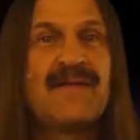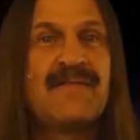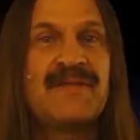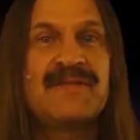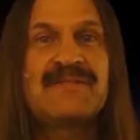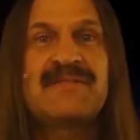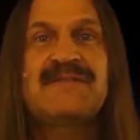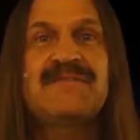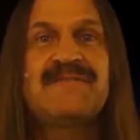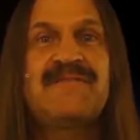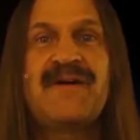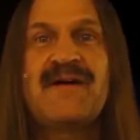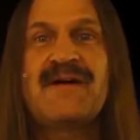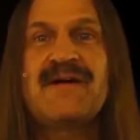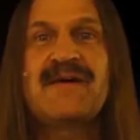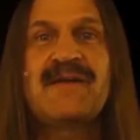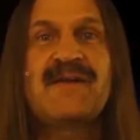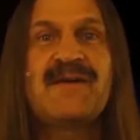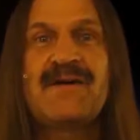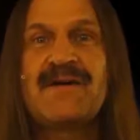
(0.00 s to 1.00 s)
This is
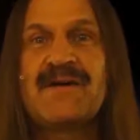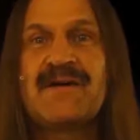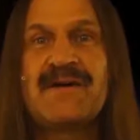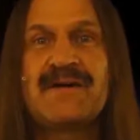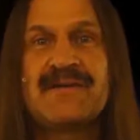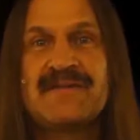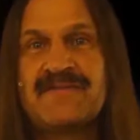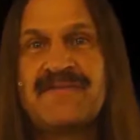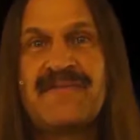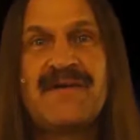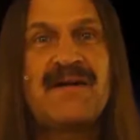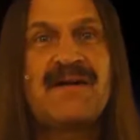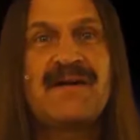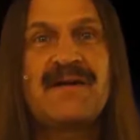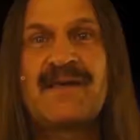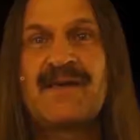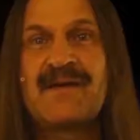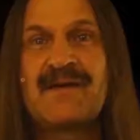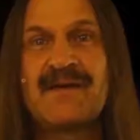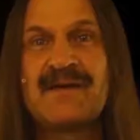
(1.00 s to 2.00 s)
very curious,
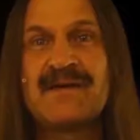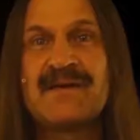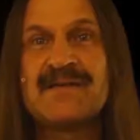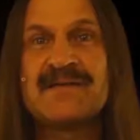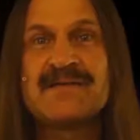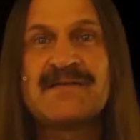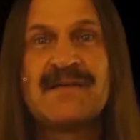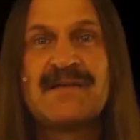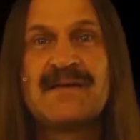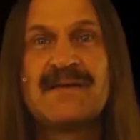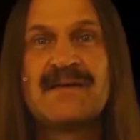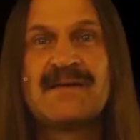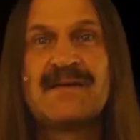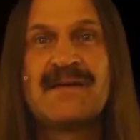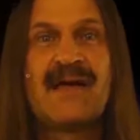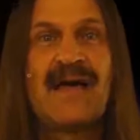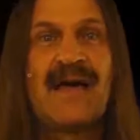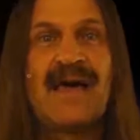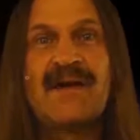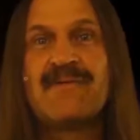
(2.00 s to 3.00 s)

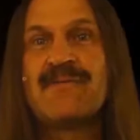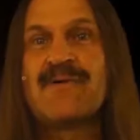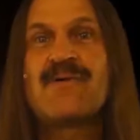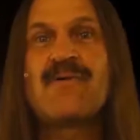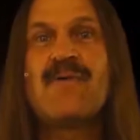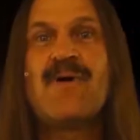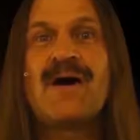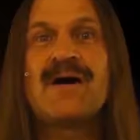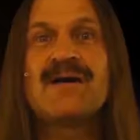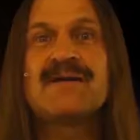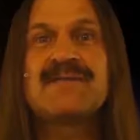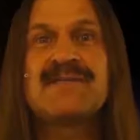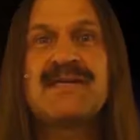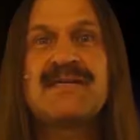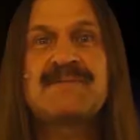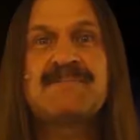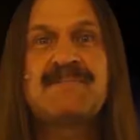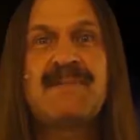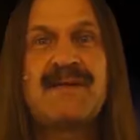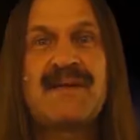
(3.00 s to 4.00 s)
and requires
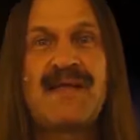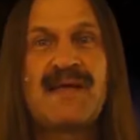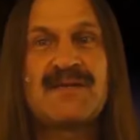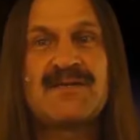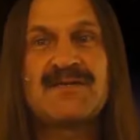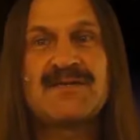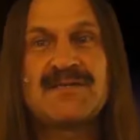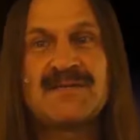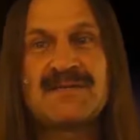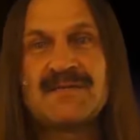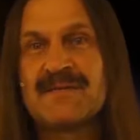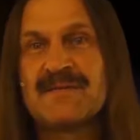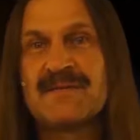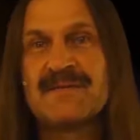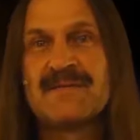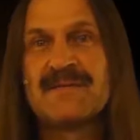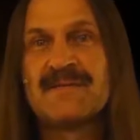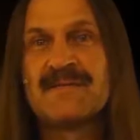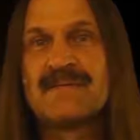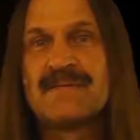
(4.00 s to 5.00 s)
explanation.
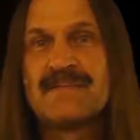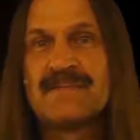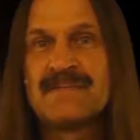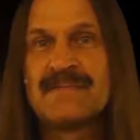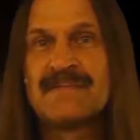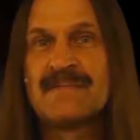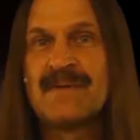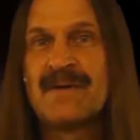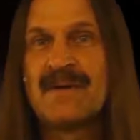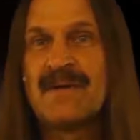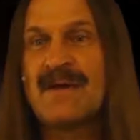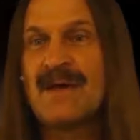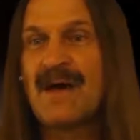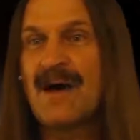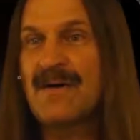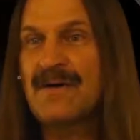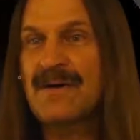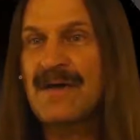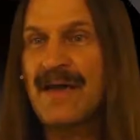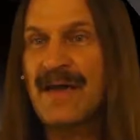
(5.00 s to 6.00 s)

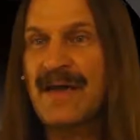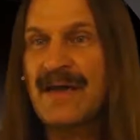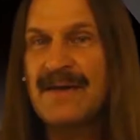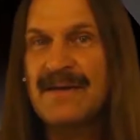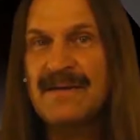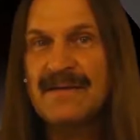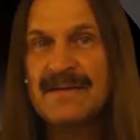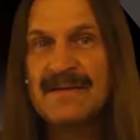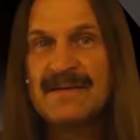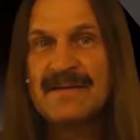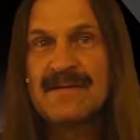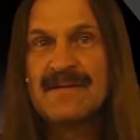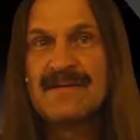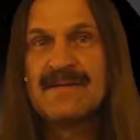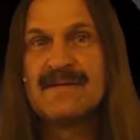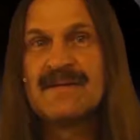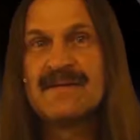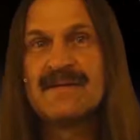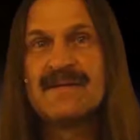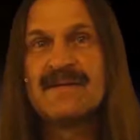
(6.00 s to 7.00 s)
Okay,
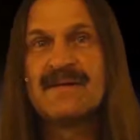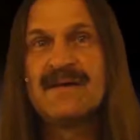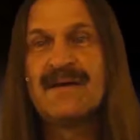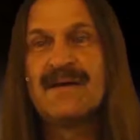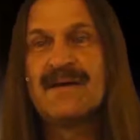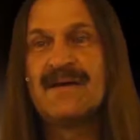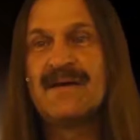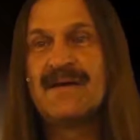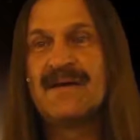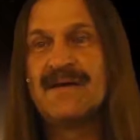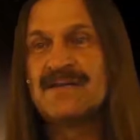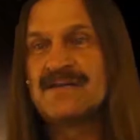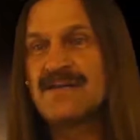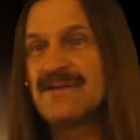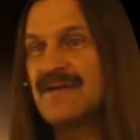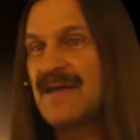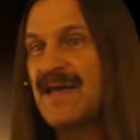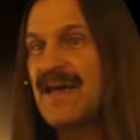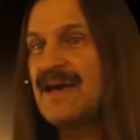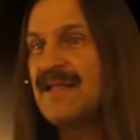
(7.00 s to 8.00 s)
so
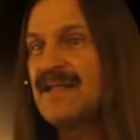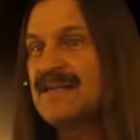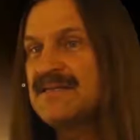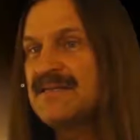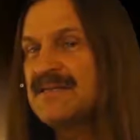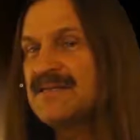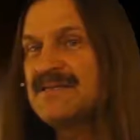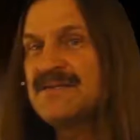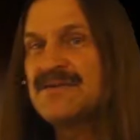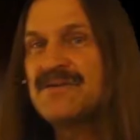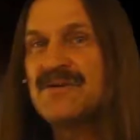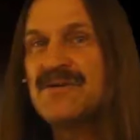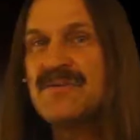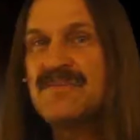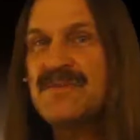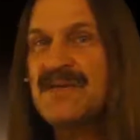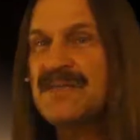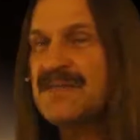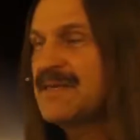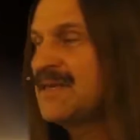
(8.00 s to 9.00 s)
now let's
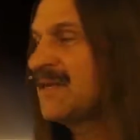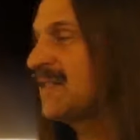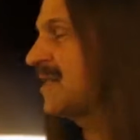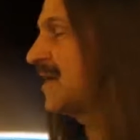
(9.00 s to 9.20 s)
assume that the